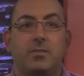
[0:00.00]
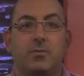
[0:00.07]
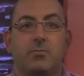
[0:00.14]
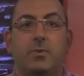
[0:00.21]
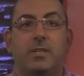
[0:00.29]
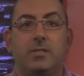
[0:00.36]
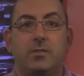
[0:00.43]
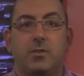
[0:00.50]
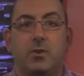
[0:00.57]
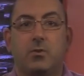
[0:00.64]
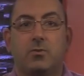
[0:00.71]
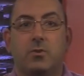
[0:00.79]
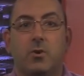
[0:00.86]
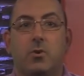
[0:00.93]
to reach
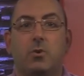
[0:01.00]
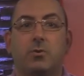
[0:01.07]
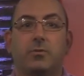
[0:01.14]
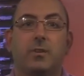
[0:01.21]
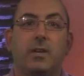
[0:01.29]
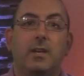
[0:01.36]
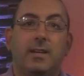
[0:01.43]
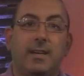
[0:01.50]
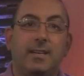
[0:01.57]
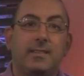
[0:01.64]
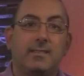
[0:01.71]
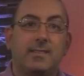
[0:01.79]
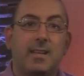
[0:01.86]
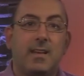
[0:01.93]
those goals
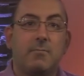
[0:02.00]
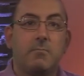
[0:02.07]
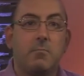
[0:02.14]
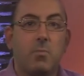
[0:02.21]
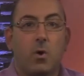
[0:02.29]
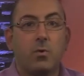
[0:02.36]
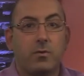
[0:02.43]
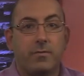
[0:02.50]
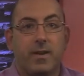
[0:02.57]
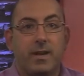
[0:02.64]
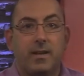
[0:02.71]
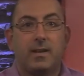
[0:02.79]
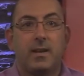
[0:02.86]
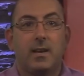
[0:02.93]
and stay
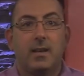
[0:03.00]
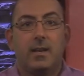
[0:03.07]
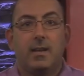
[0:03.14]
motivated